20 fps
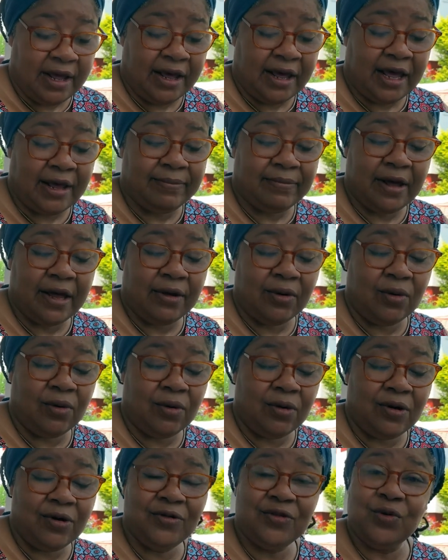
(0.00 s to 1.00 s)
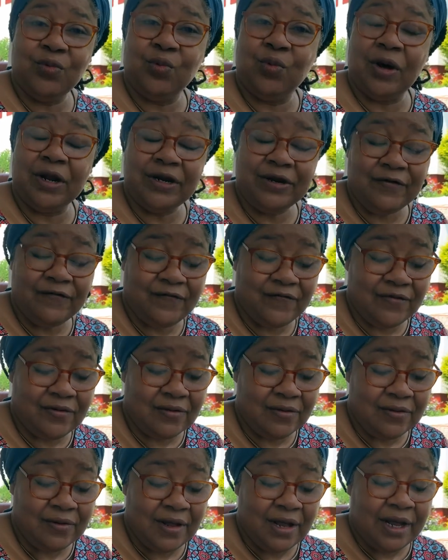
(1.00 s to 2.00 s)
And may all the
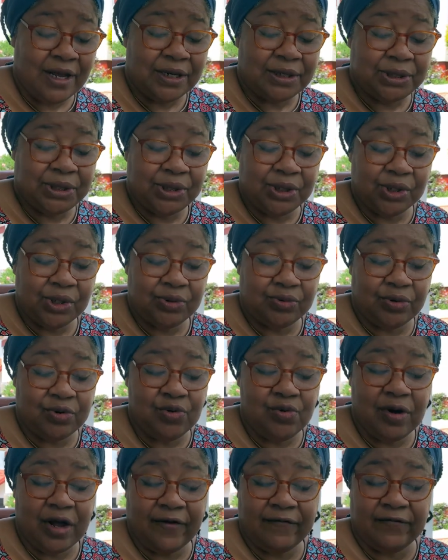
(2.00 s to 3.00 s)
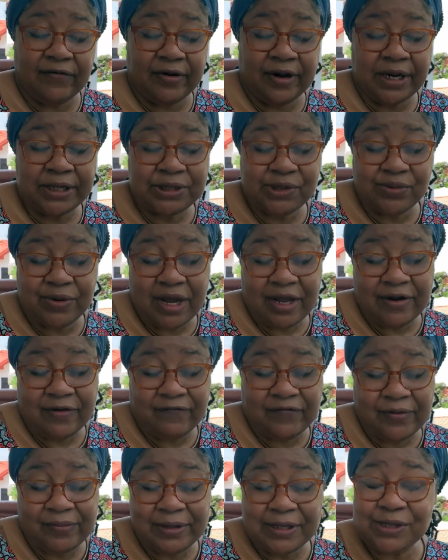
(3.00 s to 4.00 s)
wonderful children who have graduated
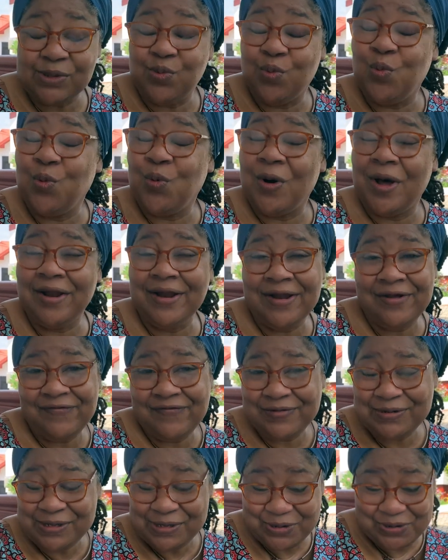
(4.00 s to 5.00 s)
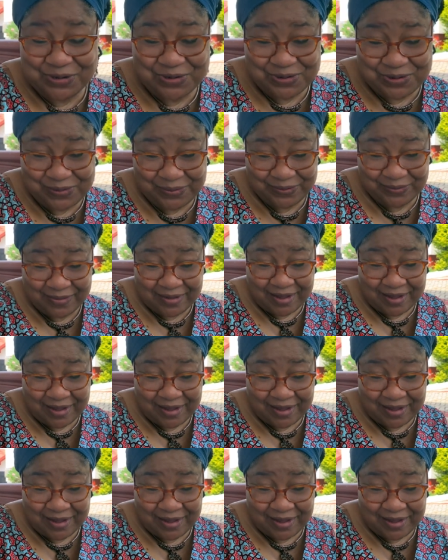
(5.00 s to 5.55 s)
from this wonderful school